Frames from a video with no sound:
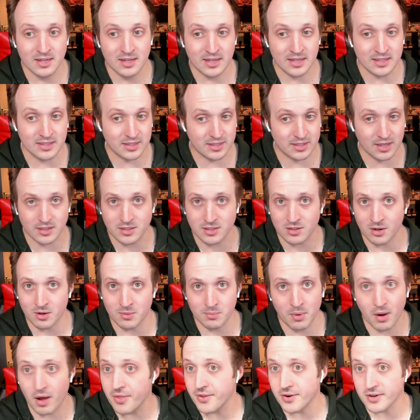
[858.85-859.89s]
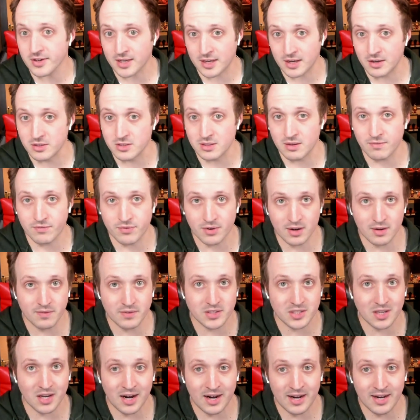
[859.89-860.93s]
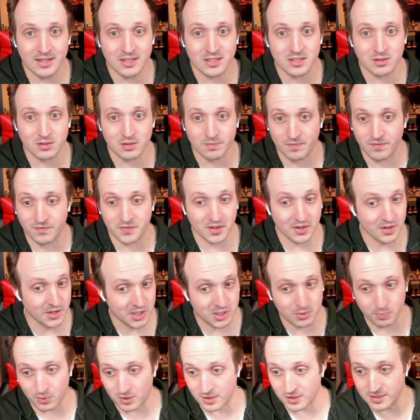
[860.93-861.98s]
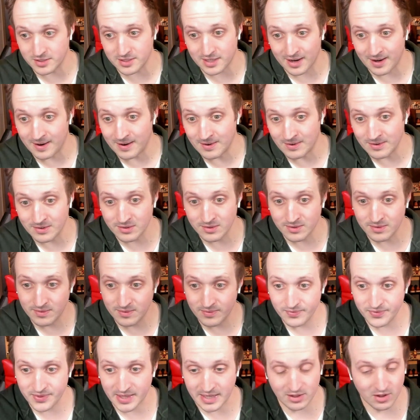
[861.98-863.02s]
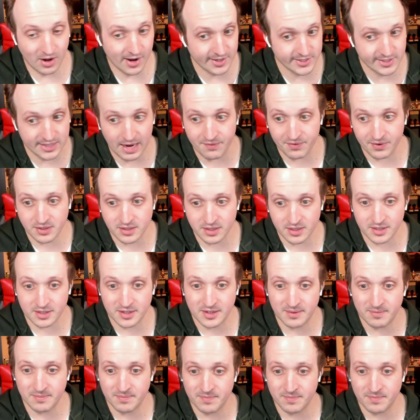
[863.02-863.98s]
His sister, mother killed in front of his eyes. Village burned down. He lost everything.